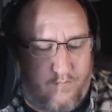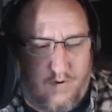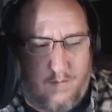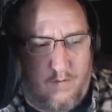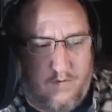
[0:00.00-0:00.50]

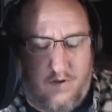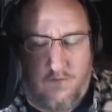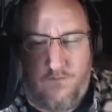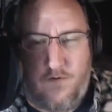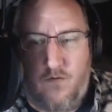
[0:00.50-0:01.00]
probably with
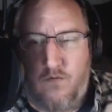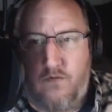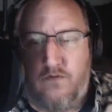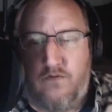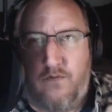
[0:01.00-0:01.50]
your
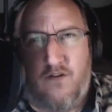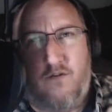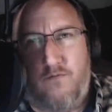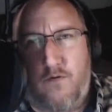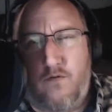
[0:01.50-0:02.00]
phones,
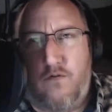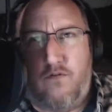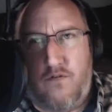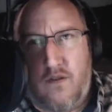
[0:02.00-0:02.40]
although phones